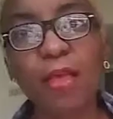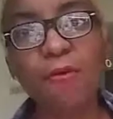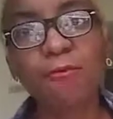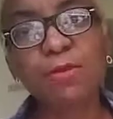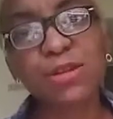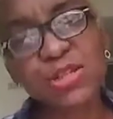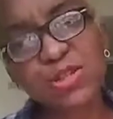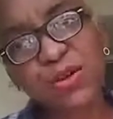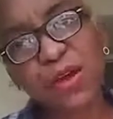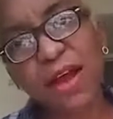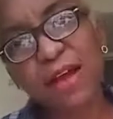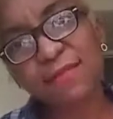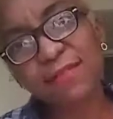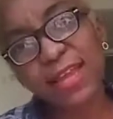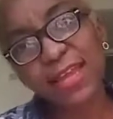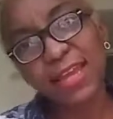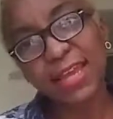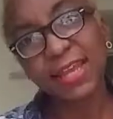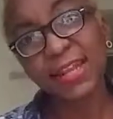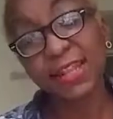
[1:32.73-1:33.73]
witchcraft,
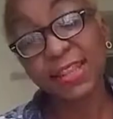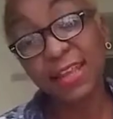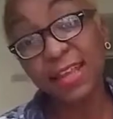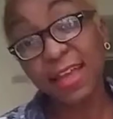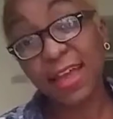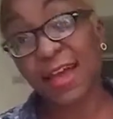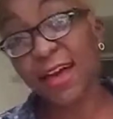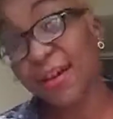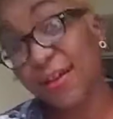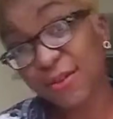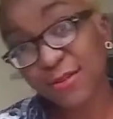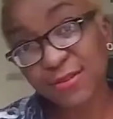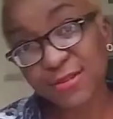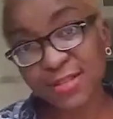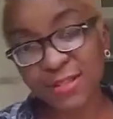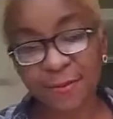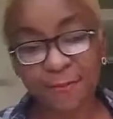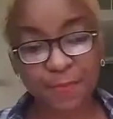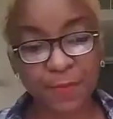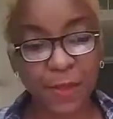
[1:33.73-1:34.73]
like anything
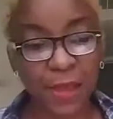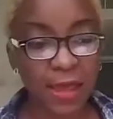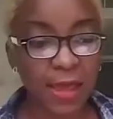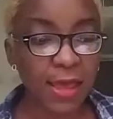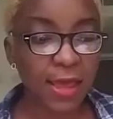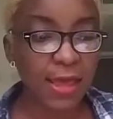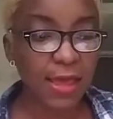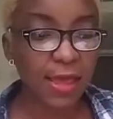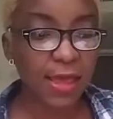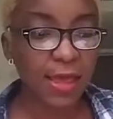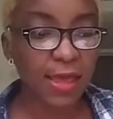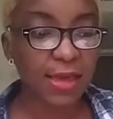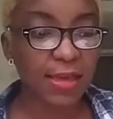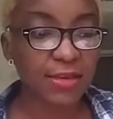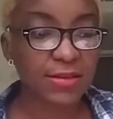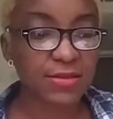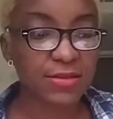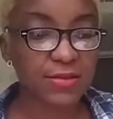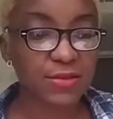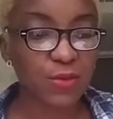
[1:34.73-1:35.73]
else,
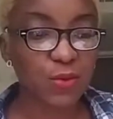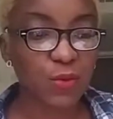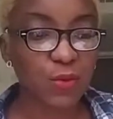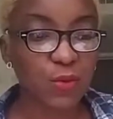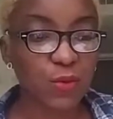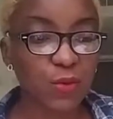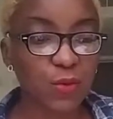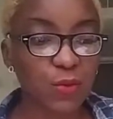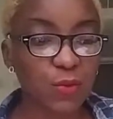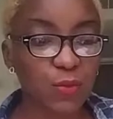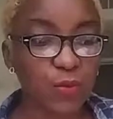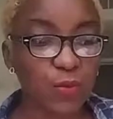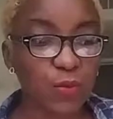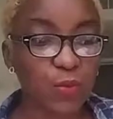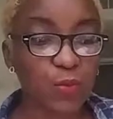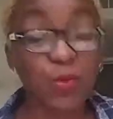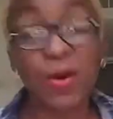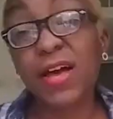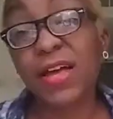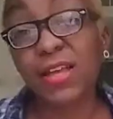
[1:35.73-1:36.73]
is
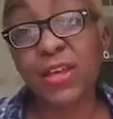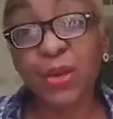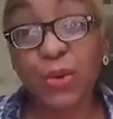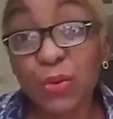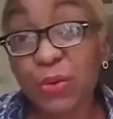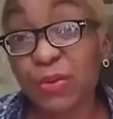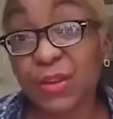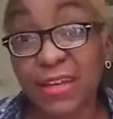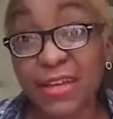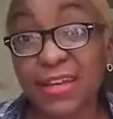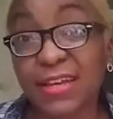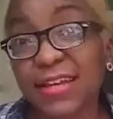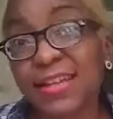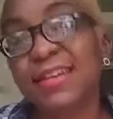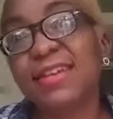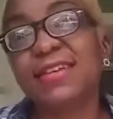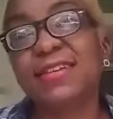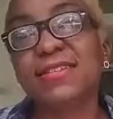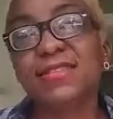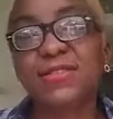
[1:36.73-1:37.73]
what you think it
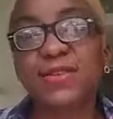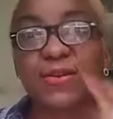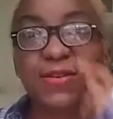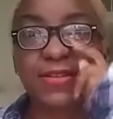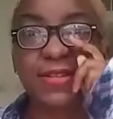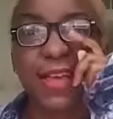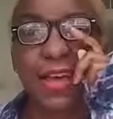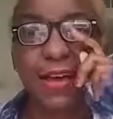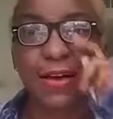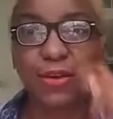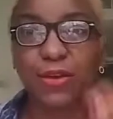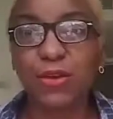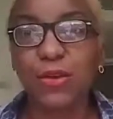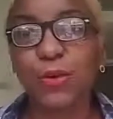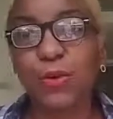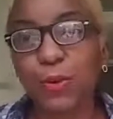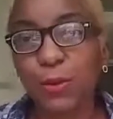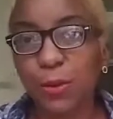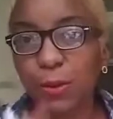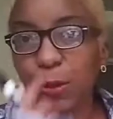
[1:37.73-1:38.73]
is. So it's like
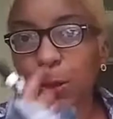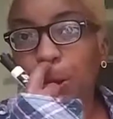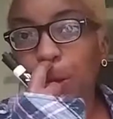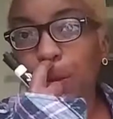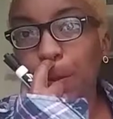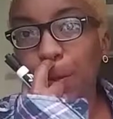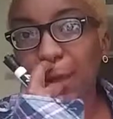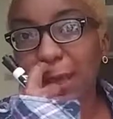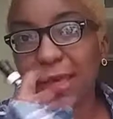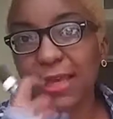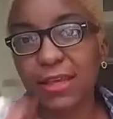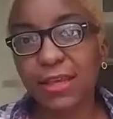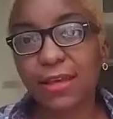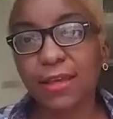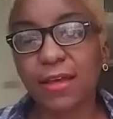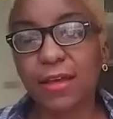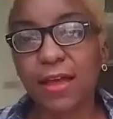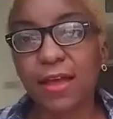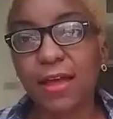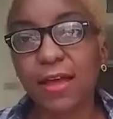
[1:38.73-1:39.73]
you pick
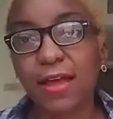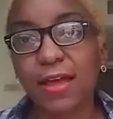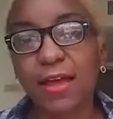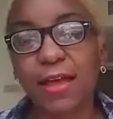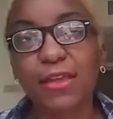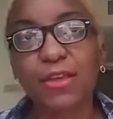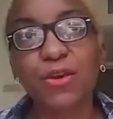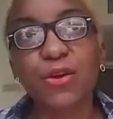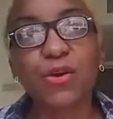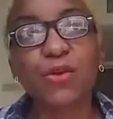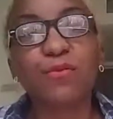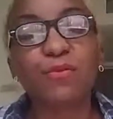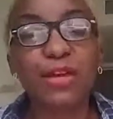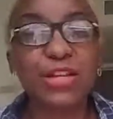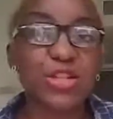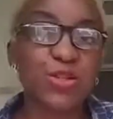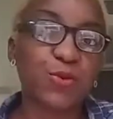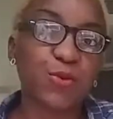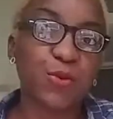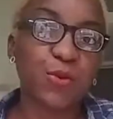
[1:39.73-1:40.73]
your
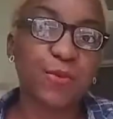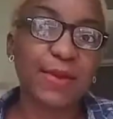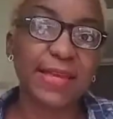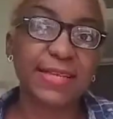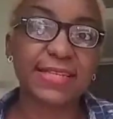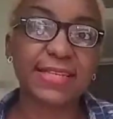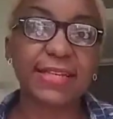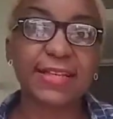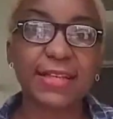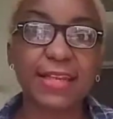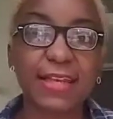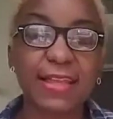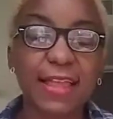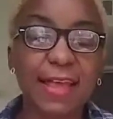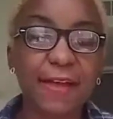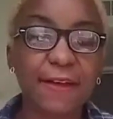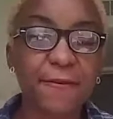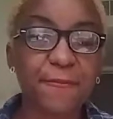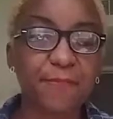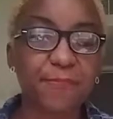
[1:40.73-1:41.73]
ritual, basically.
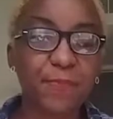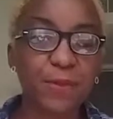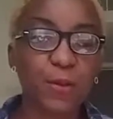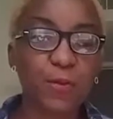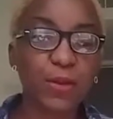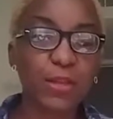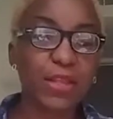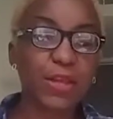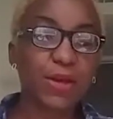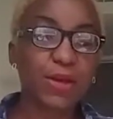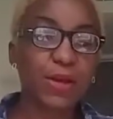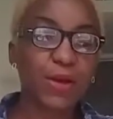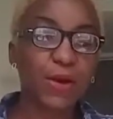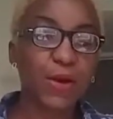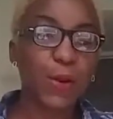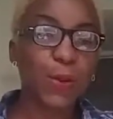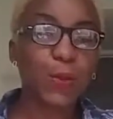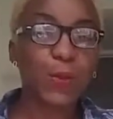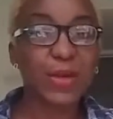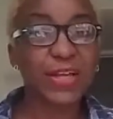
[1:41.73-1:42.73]
Like, when you're
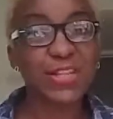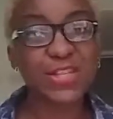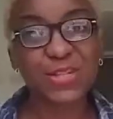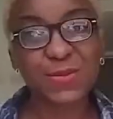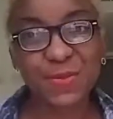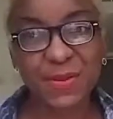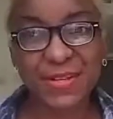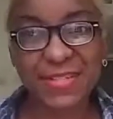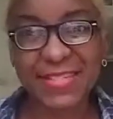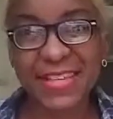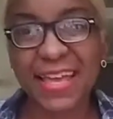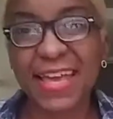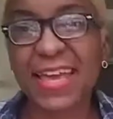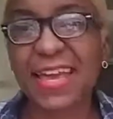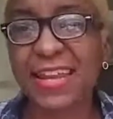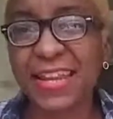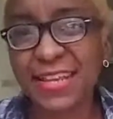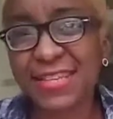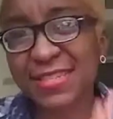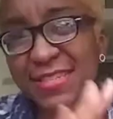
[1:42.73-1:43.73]
a witch, per
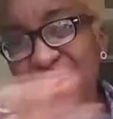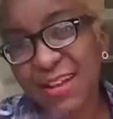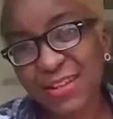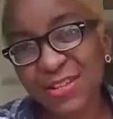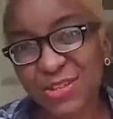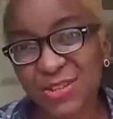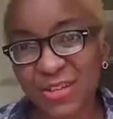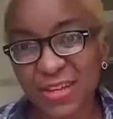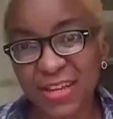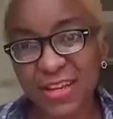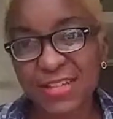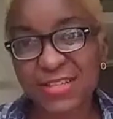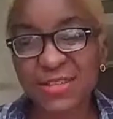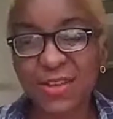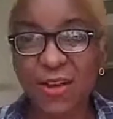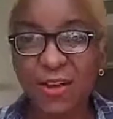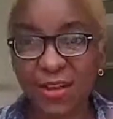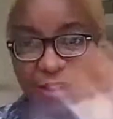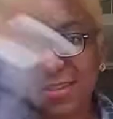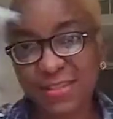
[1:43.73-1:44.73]
se, and it's
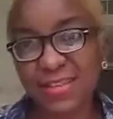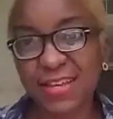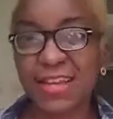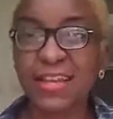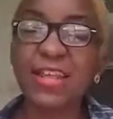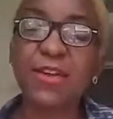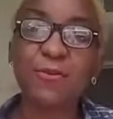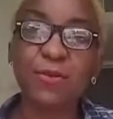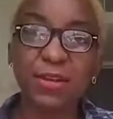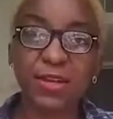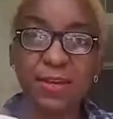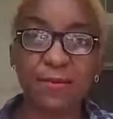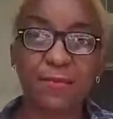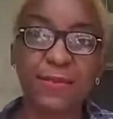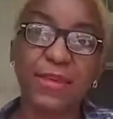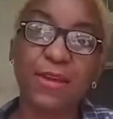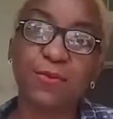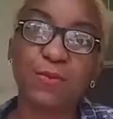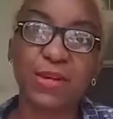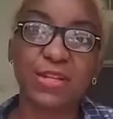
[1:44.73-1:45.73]
anyone can
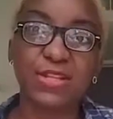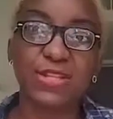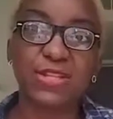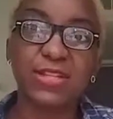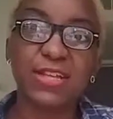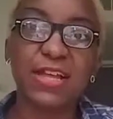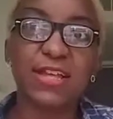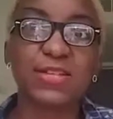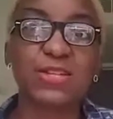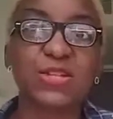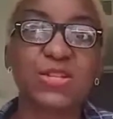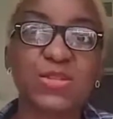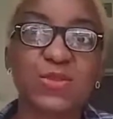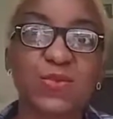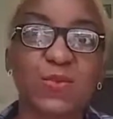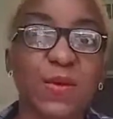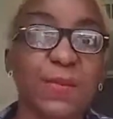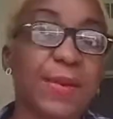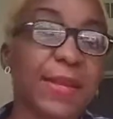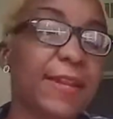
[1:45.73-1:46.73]
be a witch, not just
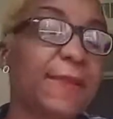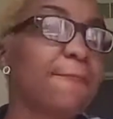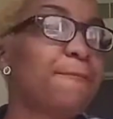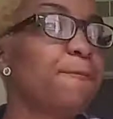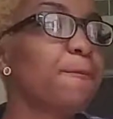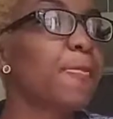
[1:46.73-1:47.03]
women.